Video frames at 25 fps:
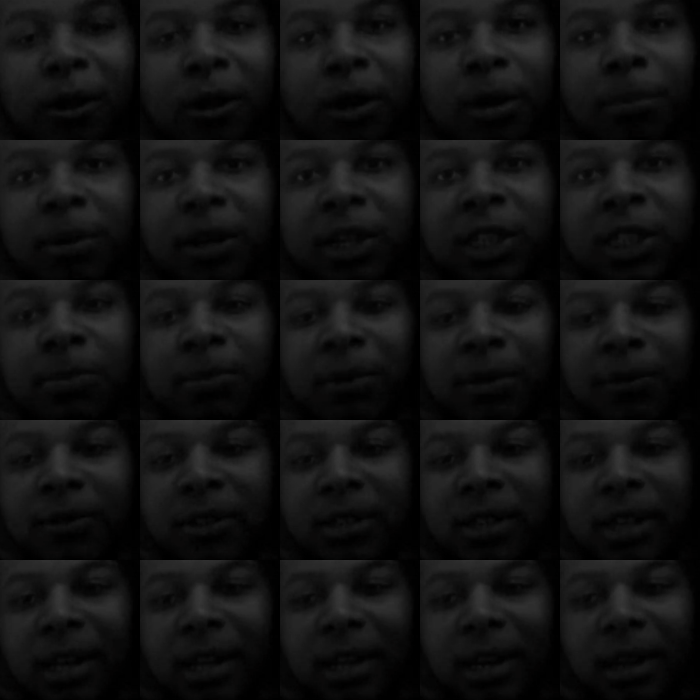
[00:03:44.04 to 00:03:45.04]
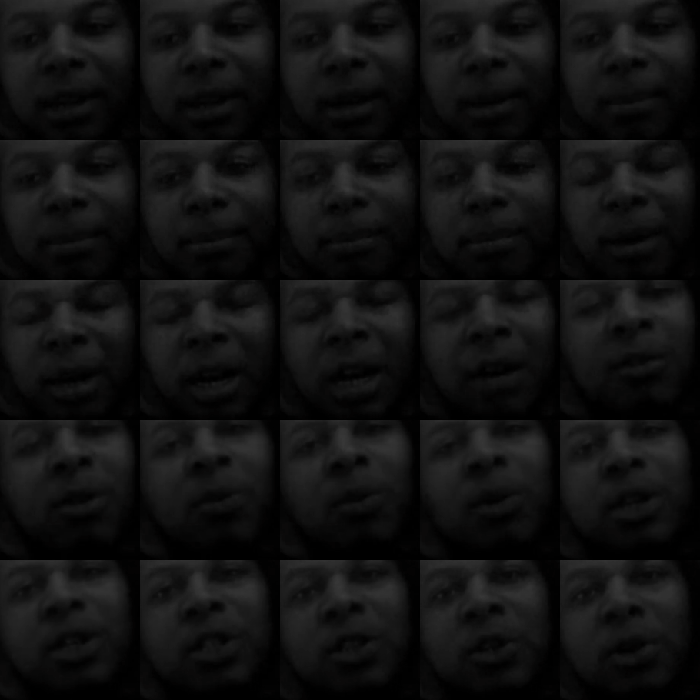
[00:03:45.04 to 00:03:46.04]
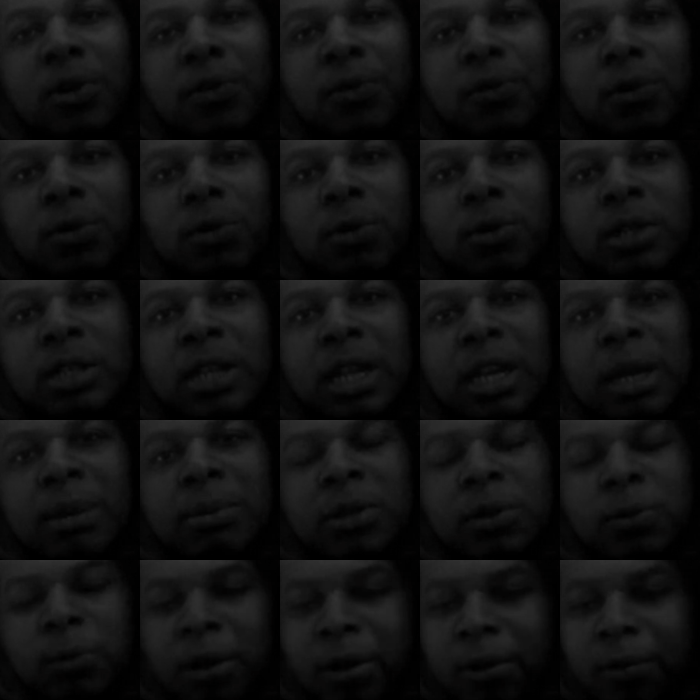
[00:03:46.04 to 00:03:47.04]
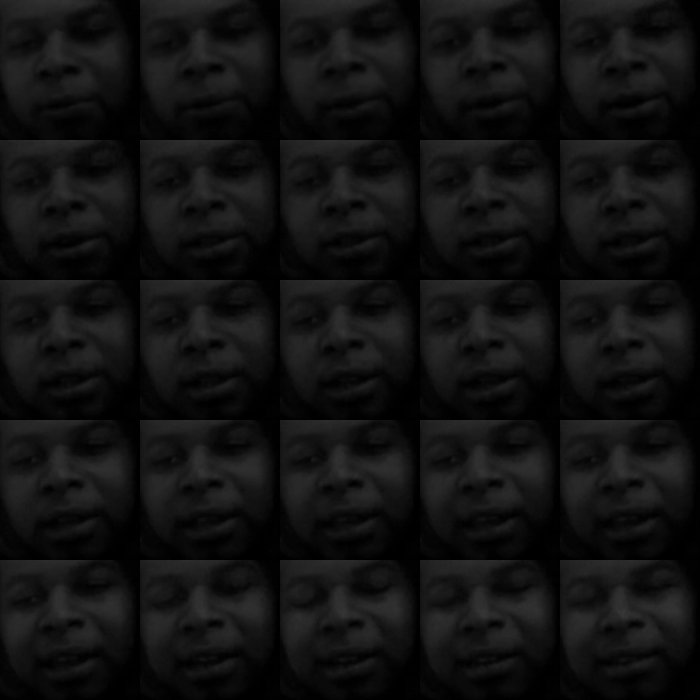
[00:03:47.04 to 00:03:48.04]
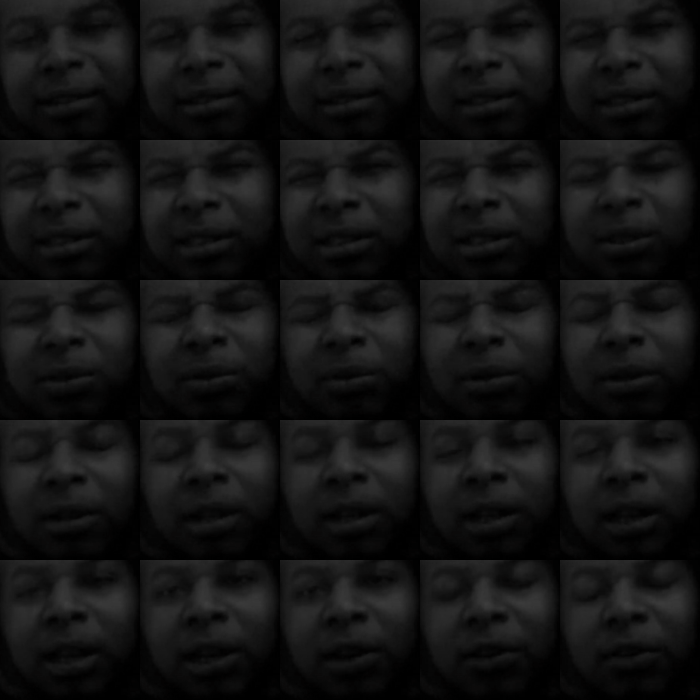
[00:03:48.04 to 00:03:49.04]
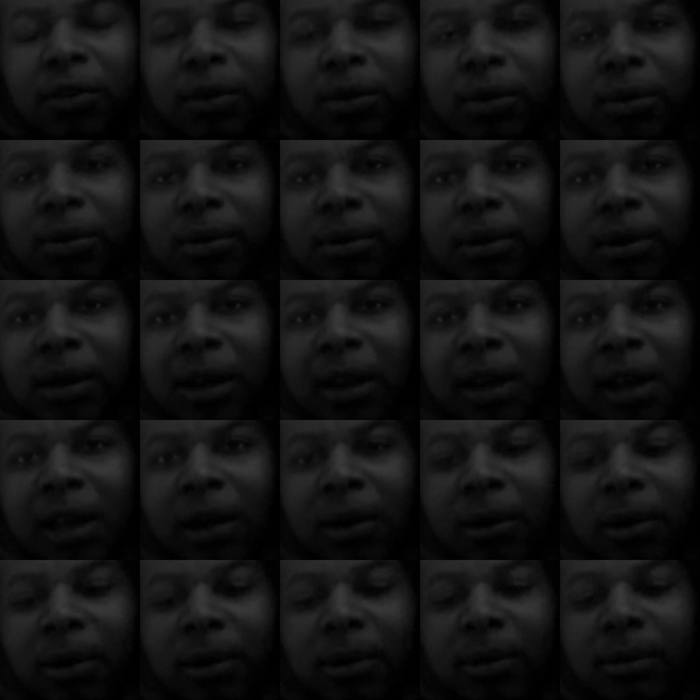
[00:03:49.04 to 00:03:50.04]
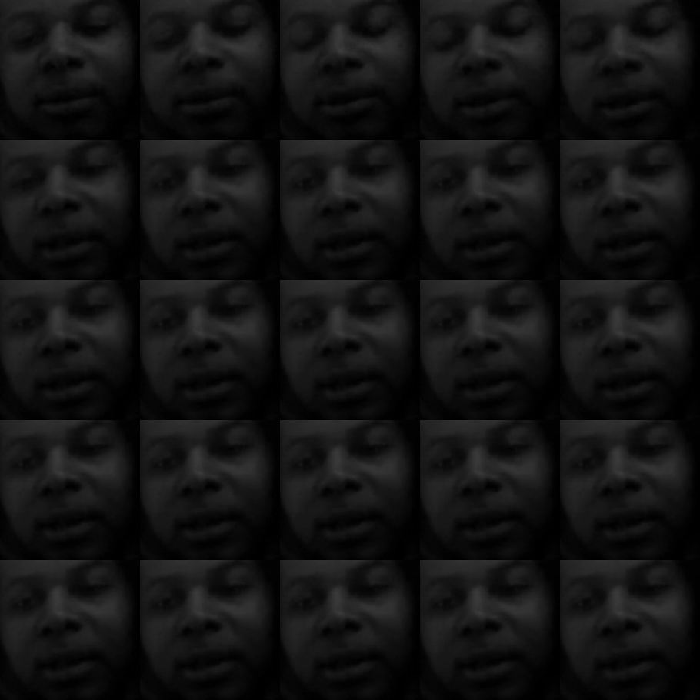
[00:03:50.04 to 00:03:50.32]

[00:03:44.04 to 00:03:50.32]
the biggest myth is that everyone's on food stamps and welfare and shit like that, and it's really not true at all.